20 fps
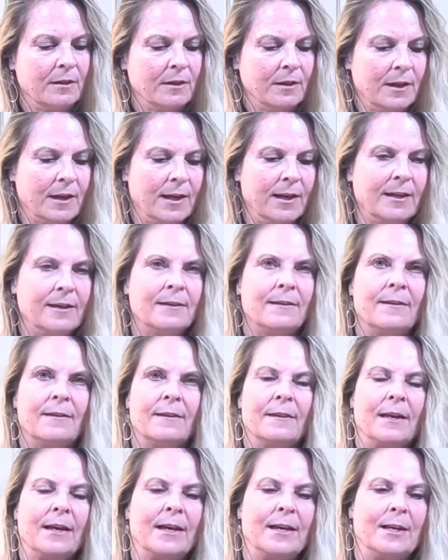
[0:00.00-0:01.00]
Okay,
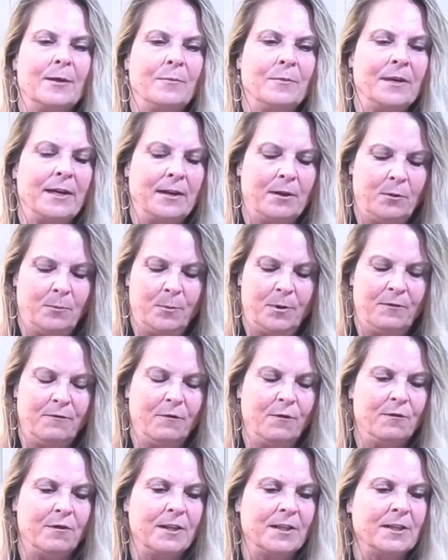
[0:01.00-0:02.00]
I heat that up
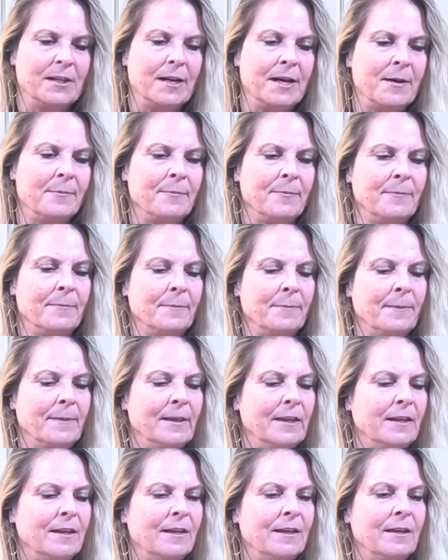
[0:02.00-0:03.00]
over the top
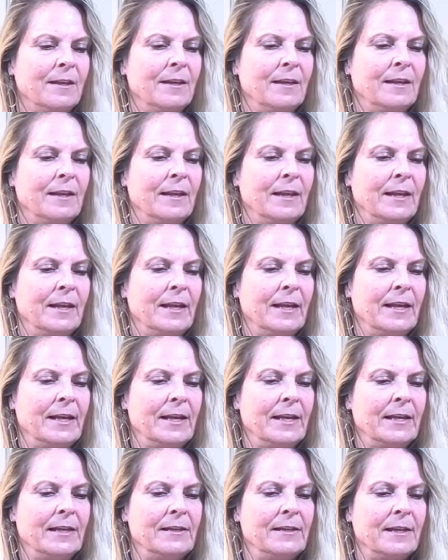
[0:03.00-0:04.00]

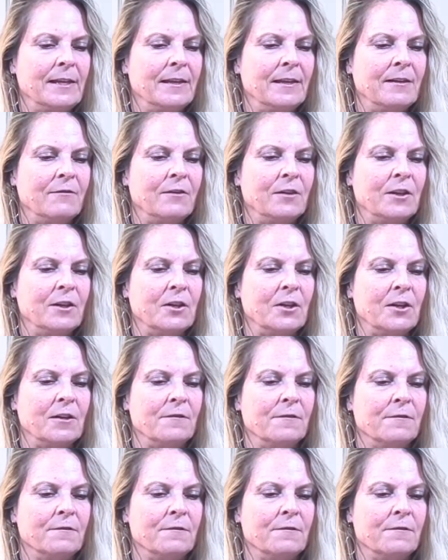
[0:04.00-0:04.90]
and I level it off.